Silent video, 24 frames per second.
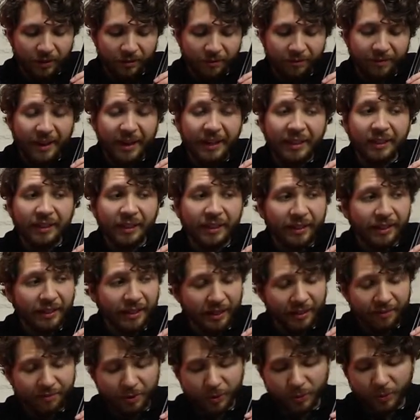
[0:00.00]
Finally,
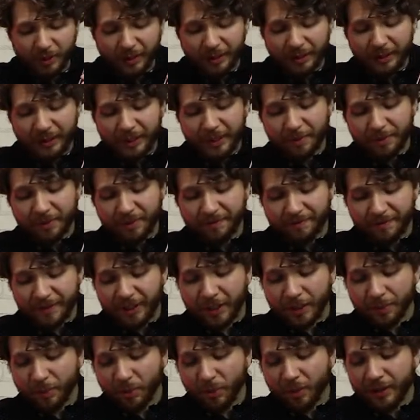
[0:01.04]
if you want to clean up the
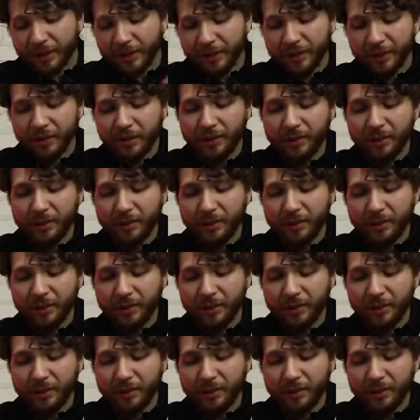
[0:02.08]
fingerboard,